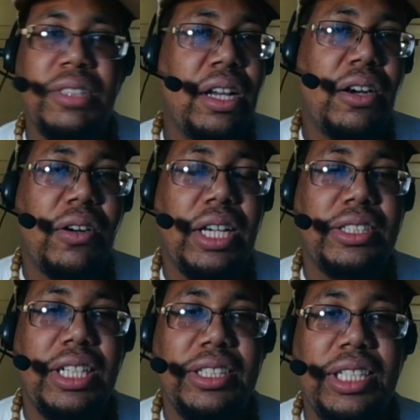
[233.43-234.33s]
Okay,
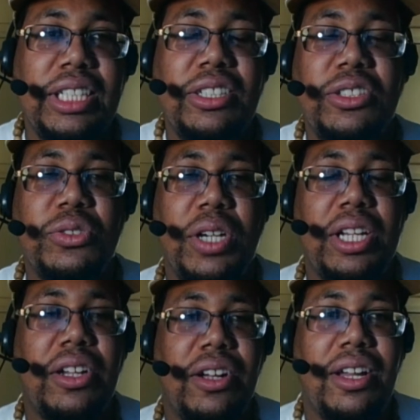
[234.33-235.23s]
so that's the end of the
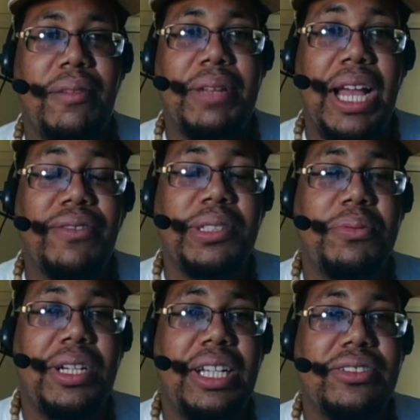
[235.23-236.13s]
trailer. Um, that was
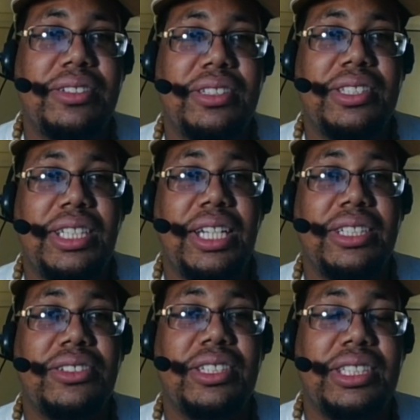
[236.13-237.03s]
pretty interesting to see. As
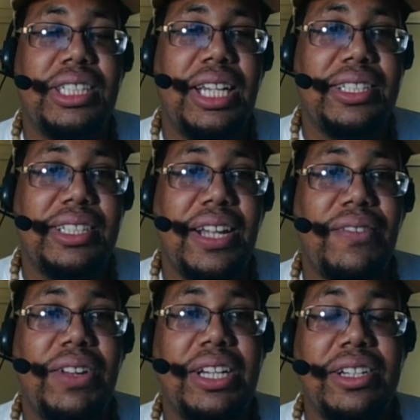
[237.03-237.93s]
you can see, it's
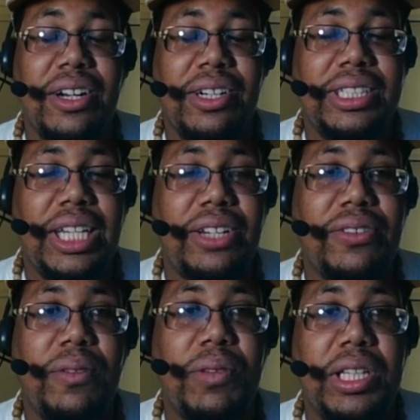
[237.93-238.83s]
definitely a darker take
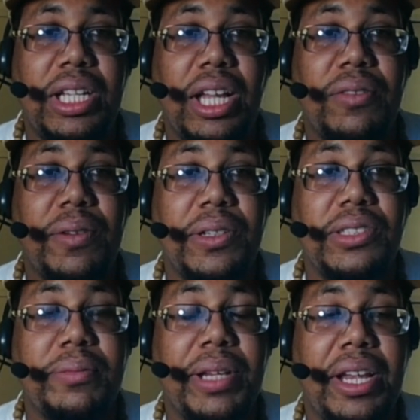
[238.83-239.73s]
on what the other one
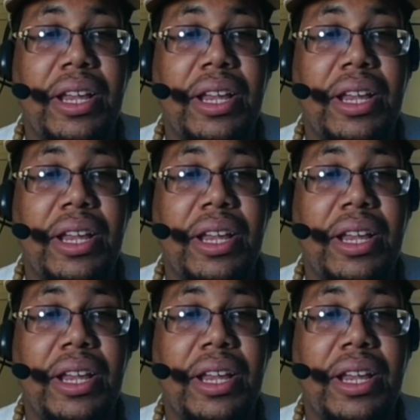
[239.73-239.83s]
used to be